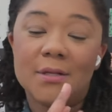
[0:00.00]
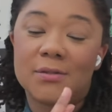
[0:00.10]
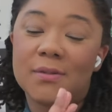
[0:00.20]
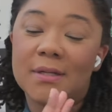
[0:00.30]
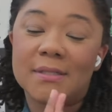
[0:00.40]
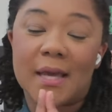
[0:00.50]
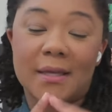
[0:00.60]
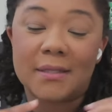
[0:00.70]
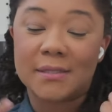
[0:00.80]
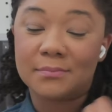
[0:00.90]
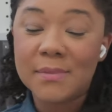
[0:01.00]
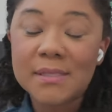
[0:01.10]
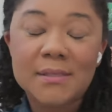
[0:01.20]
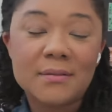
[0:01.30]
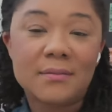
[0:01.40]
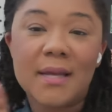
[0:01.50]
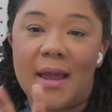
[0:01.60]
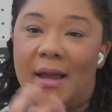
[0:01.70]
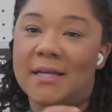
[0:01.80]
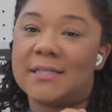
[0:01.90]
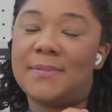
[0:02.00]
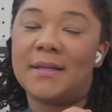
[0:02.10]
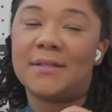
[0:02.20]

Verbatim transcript: so there's like this mystery aspect